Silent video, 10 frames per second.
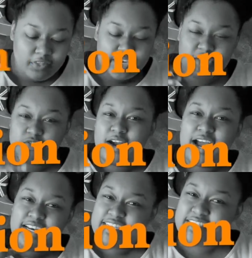that
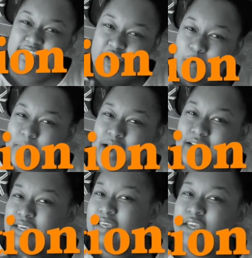dryness in your
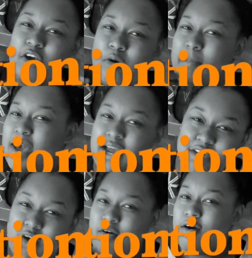body, in your mind,
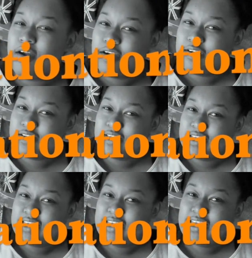your heart,
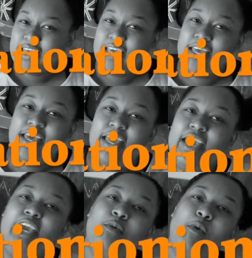
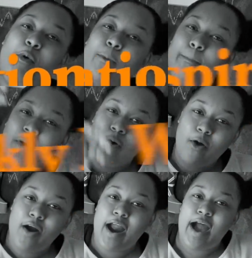he will
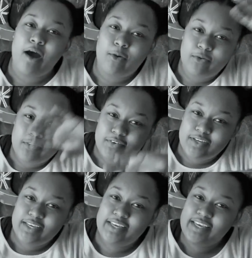pour out
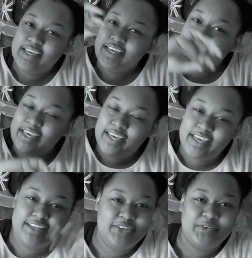
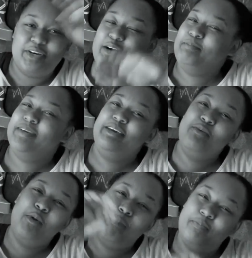in you. He
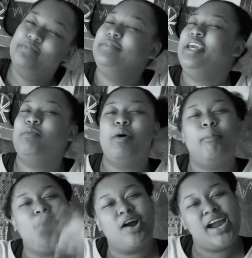will
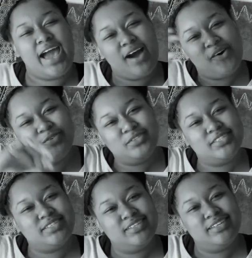pour out.
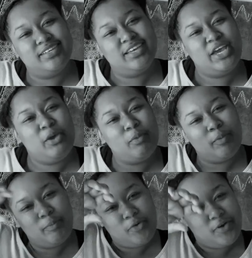He
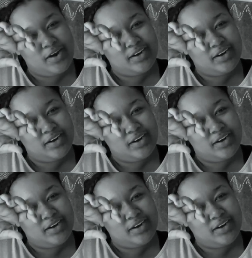will pour